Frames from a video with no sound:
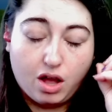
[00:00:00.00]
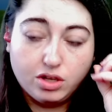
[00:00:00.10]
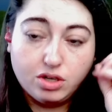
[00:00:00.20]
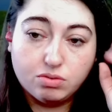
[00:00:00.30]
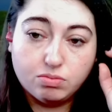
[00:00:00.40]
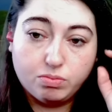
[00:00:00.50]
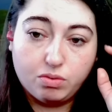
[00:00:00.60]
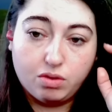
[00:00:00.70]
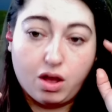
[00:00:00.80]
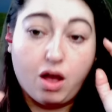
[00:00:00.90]
on
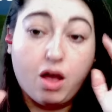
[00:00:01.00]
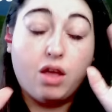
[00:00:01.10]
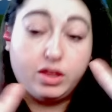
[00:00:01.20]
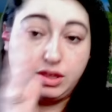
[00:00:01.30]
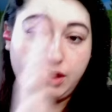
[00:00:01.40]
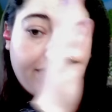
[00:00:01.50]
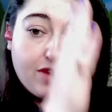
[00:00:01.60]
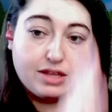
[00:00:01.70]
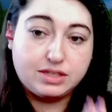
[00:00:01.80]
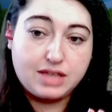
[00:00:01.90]
the
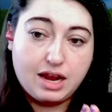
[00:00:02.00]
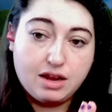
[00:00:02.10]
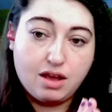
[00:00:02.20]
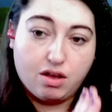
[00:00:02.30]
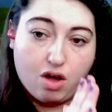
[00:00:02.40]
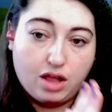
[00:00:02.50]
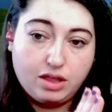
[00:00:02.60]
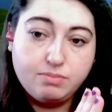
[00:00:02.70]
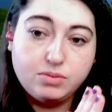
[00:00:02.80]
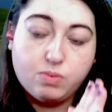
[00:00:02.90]
left-hand side
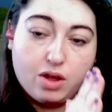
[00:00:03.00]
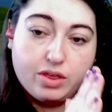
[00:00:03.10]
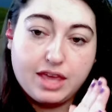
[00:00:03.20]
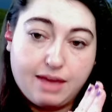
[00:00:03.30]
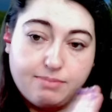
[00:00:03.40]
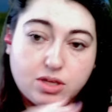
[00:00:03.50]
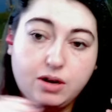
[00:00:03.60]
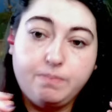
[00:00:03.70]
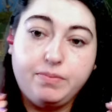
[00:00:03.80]
columns where all the games are,